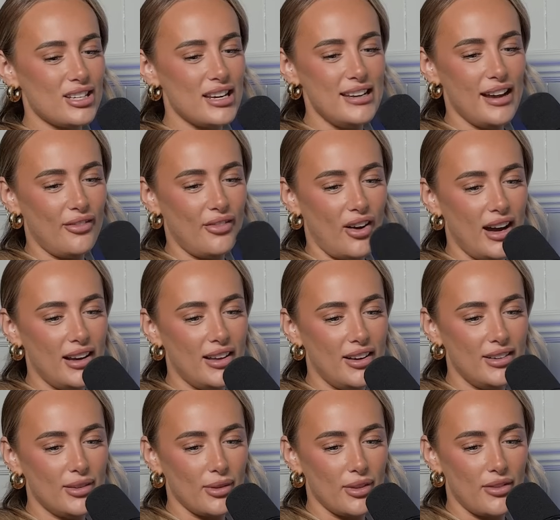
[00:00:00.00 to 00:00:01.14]
literally love
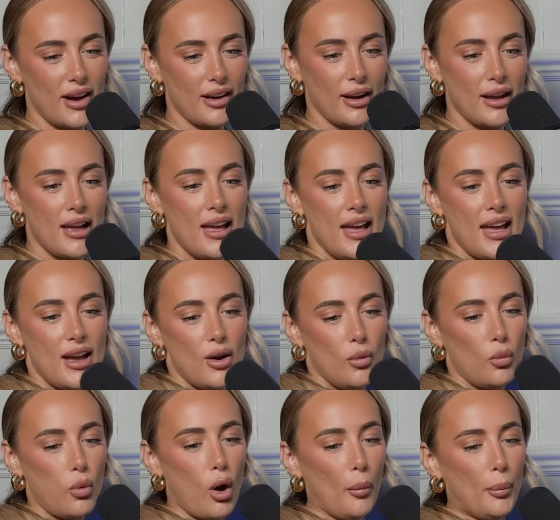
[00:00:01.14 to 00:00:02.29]
Ireland. What the fuck?
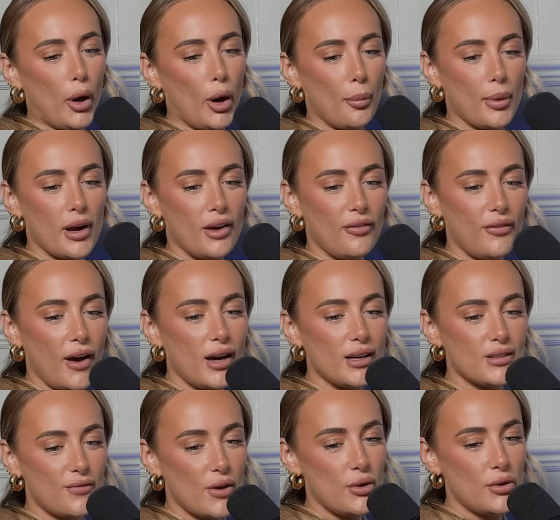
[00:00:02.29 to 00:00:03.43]
What popular
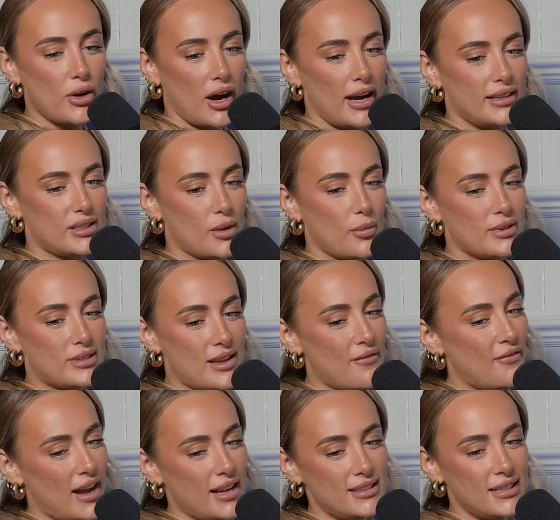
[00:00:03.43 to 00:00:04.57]
fast food item was
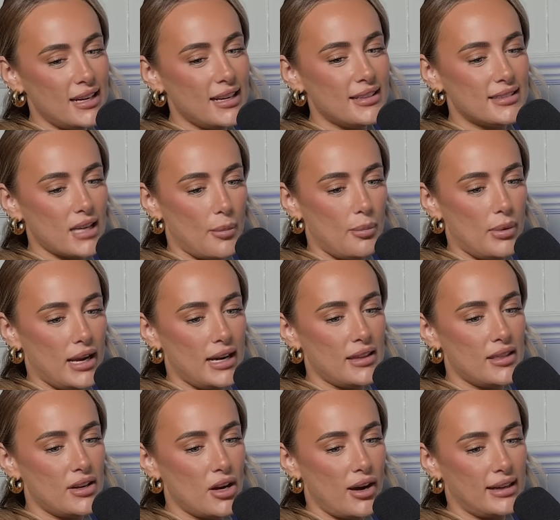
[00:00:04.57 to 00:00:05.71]
invented in Dublin in
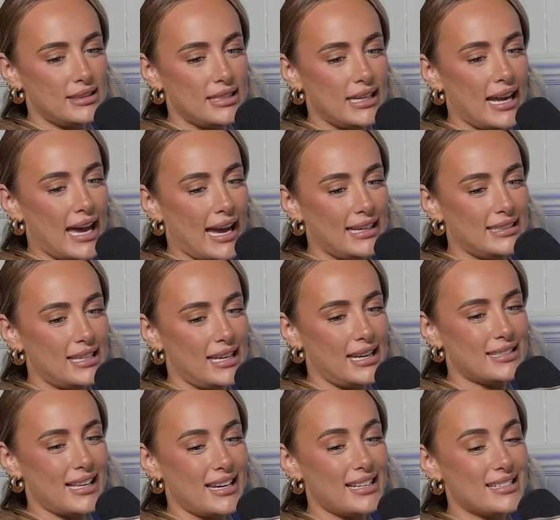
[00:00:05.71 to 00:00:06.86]
the
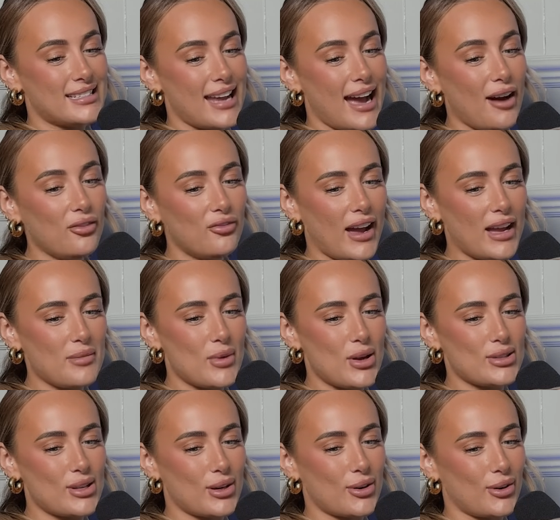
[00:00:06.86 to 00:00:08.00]
1980s and is now
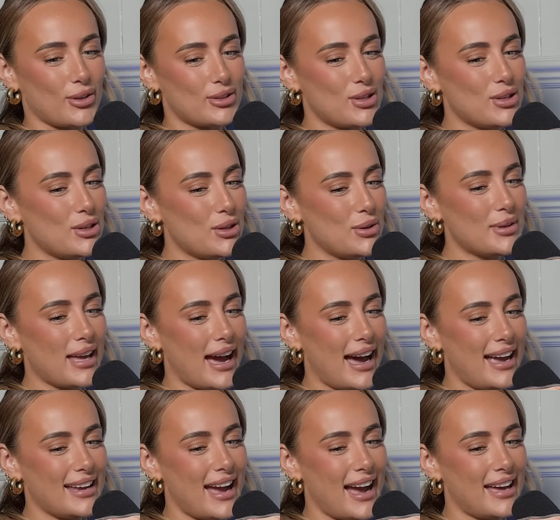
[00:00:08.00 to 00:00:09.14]
famous across the
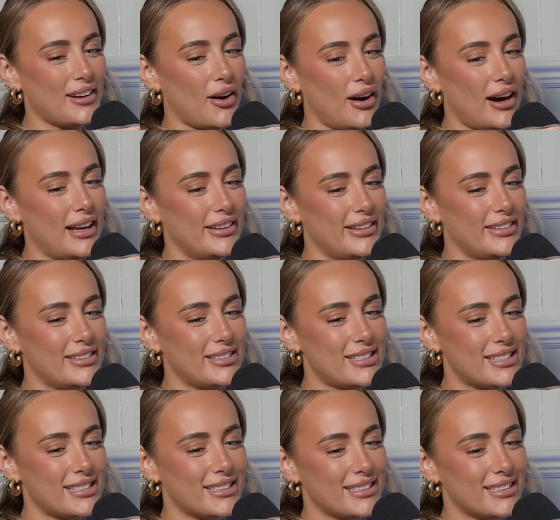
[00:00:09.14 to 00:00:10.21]
UK and Ireland?